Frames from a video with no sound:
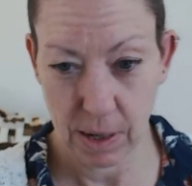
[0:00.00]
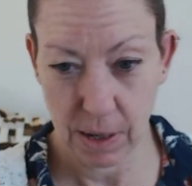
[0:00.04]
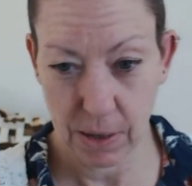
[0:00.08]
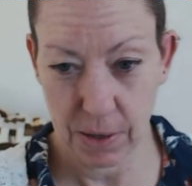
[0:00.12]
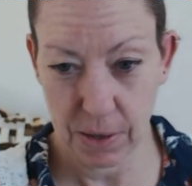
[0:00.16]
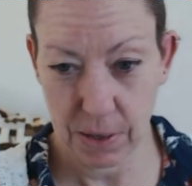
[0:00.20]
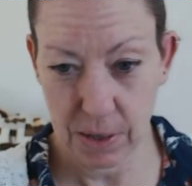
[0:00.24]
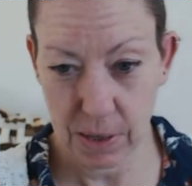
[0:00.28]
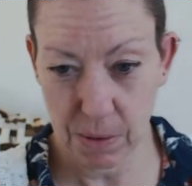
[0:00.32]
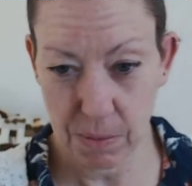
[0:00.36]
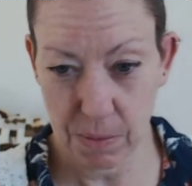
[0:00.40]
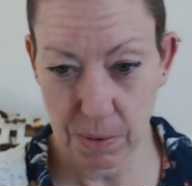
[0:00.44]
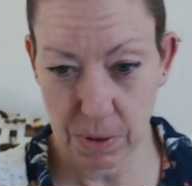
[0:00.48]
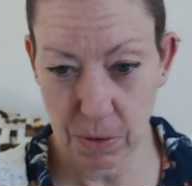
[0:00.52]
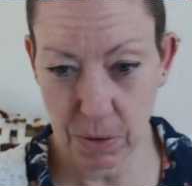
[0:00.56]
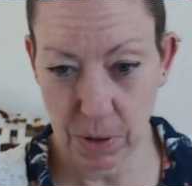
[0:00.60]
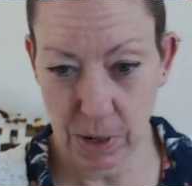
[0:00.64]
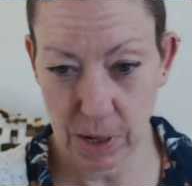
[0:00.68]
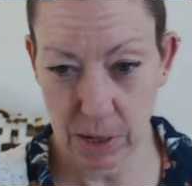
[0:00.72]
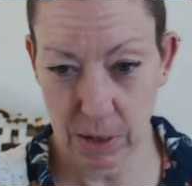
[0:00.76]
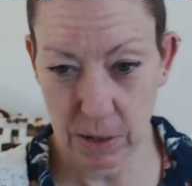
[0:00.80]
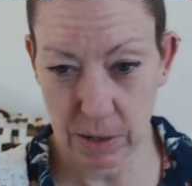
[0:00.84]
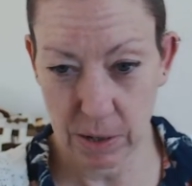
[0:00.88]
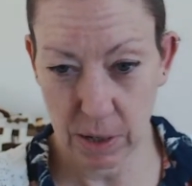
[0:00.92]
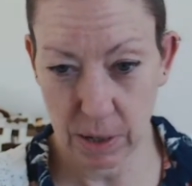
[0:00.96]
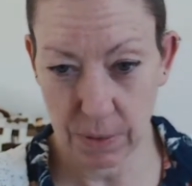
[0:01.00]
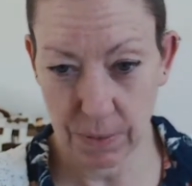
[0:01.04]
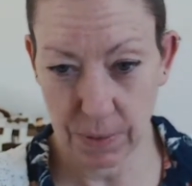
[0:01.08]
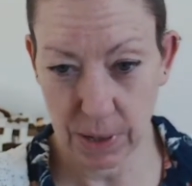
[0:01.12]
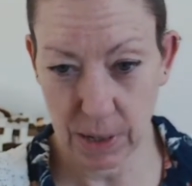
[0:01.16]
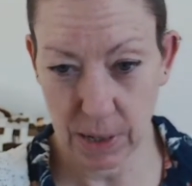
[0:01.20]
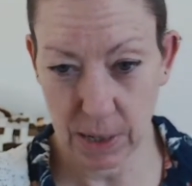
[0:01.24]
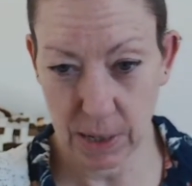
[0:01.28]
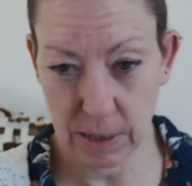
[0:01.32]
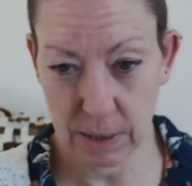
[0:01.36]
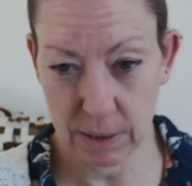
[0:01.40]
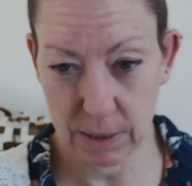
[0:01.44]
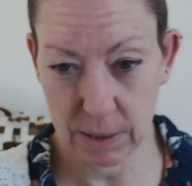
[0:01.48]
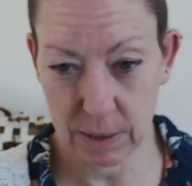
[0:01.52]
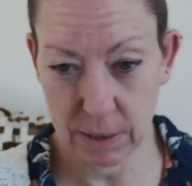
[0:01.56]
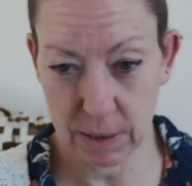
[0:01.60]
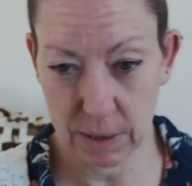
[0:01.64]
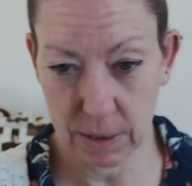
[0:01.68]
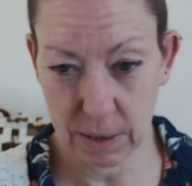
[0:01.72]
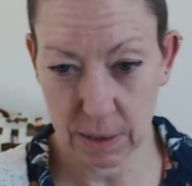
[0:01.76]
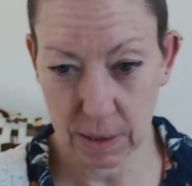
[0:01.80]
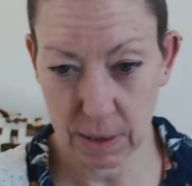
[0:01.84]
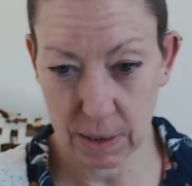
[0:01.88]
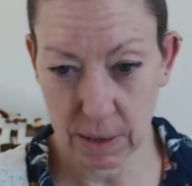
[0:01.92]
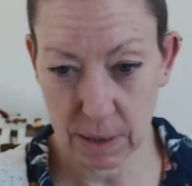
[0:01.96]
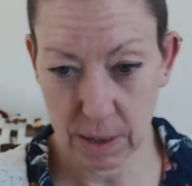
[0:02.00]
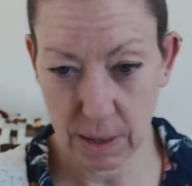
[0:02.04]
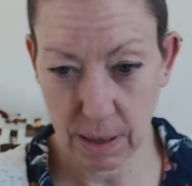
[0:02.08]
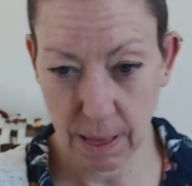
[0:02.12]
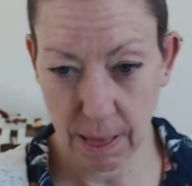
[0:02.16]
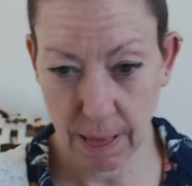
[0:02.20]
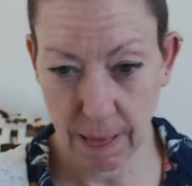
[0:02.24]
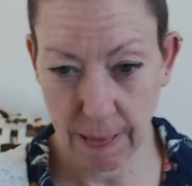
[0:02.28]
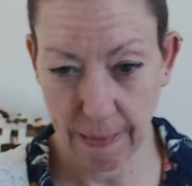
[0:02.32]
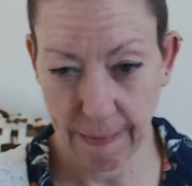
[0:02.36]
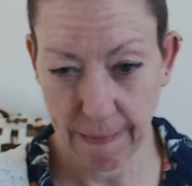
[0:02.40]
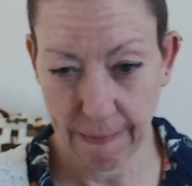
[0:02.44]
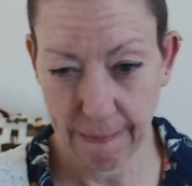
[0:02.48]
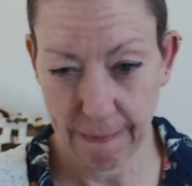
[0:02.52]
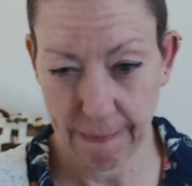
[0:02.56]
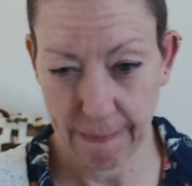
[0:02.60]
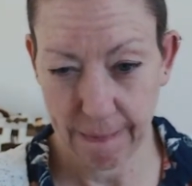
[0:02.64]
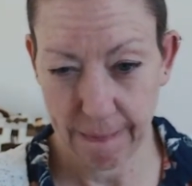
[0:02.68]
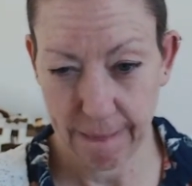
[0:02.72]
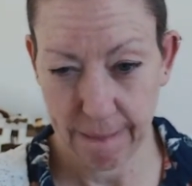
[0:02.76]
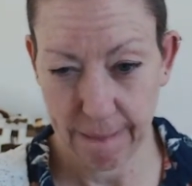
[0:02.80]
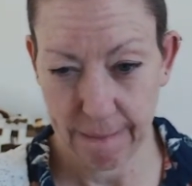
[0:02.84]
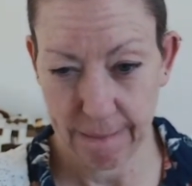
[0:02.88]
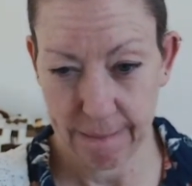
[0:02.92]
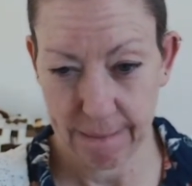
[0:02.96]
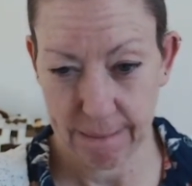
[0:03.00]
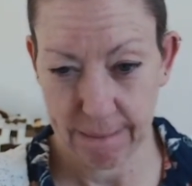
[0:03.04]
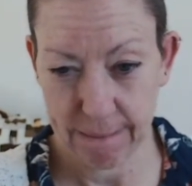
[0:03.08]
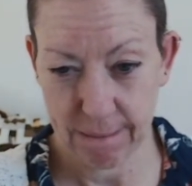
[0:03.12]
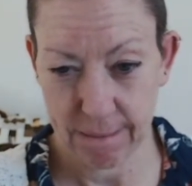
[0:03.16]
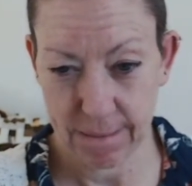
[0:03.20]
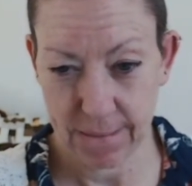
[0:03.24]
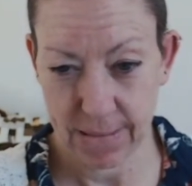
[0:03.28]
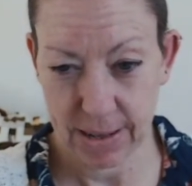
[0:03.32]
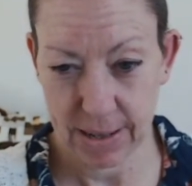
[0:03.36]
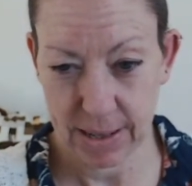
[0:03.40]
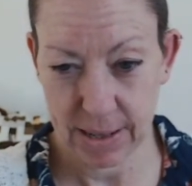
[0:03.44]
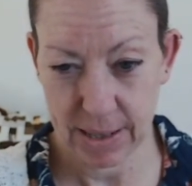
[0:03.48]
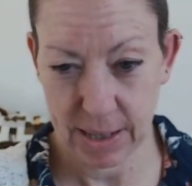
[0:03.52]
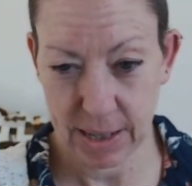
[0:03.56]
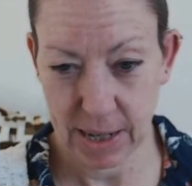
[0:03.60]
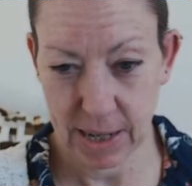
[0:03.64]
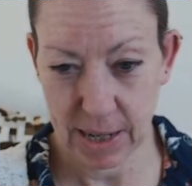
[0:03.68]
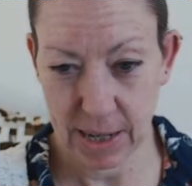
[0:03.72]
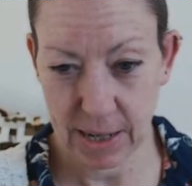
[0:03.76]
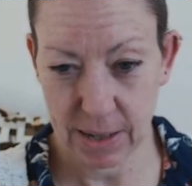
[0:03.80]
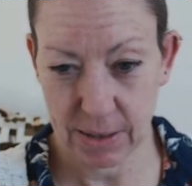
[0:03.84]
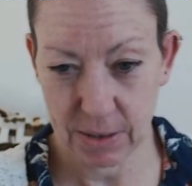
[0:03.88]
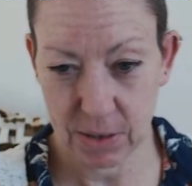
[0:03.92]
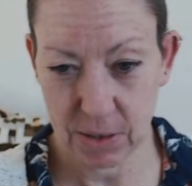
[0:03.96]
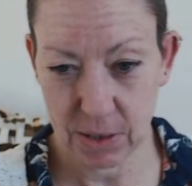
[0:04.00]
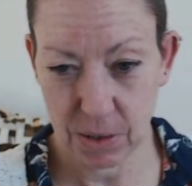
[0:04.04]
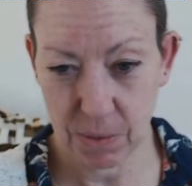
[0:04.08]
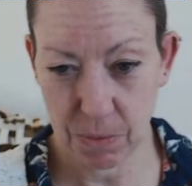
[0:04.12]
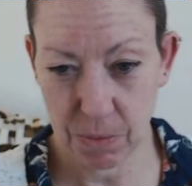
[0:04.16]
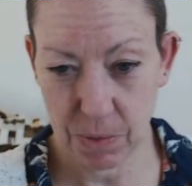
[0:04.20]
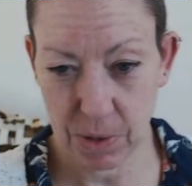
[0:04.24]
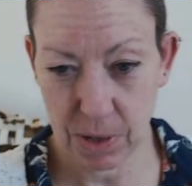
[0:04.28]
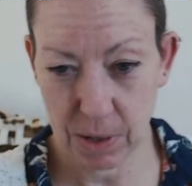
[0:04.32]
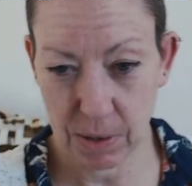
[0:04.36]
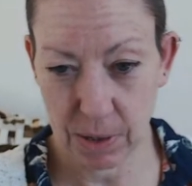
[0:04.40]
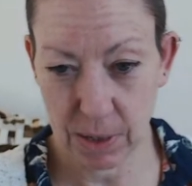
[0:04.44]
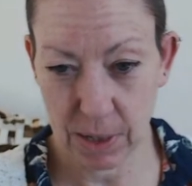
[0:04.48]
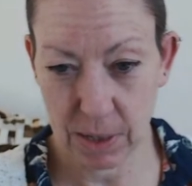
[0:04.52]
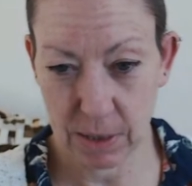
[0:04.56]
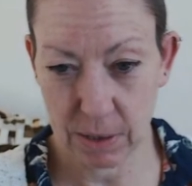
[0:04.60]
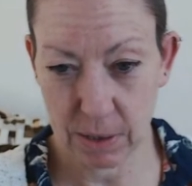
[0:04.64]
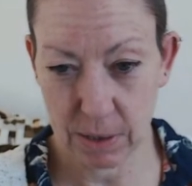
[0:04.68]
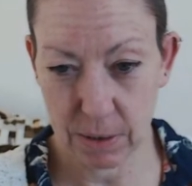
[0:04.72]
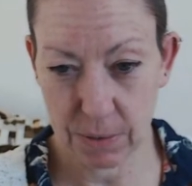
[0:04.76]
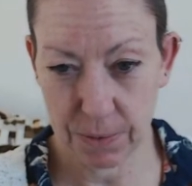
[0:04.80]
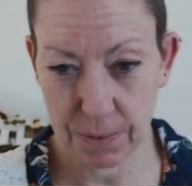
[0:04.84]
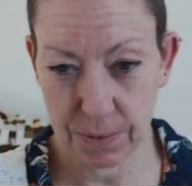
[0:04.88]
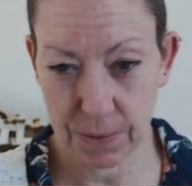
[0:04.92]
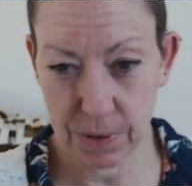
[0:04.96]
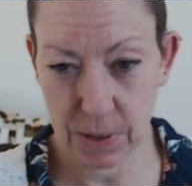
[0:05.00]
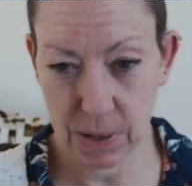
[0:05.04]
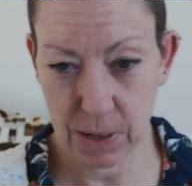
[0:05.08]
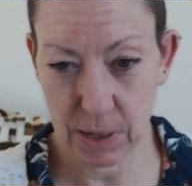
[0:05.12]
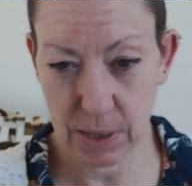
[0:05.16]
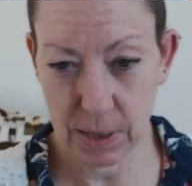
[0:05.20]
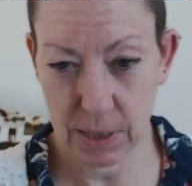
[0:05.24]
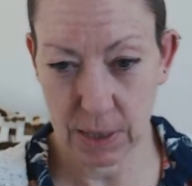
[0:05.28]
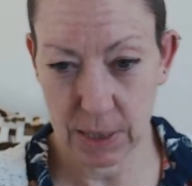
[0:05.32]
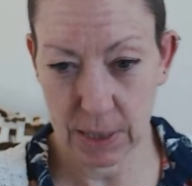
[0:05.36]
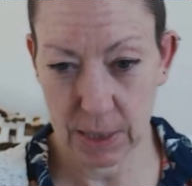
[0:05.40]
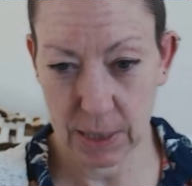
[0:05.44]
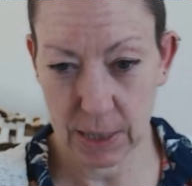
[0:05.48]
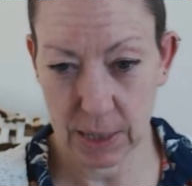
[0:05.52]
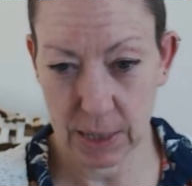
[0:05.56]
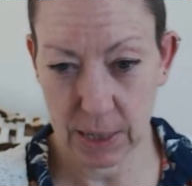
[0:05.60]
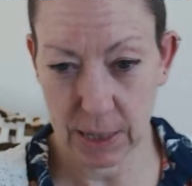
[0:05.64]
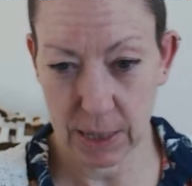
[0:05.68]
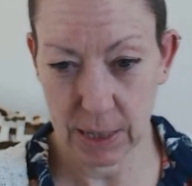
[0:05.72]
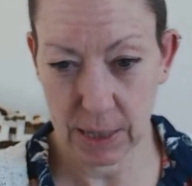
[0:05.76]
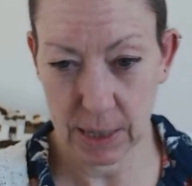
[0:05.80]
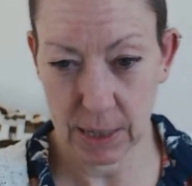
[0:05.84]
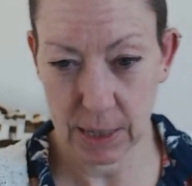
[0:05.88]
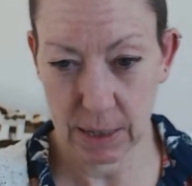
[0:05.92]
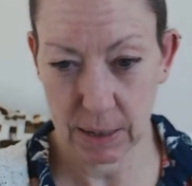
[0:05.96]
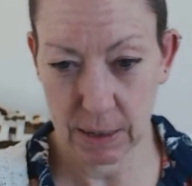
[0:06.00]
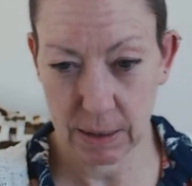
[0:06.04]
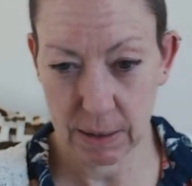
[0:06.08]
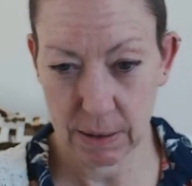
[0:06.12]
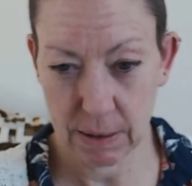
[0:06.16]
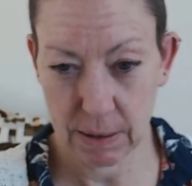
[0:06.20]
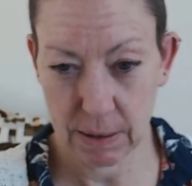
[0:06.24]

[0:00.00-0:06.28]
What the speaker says: I think they were quite good over Easter, were they? So Easter Friday.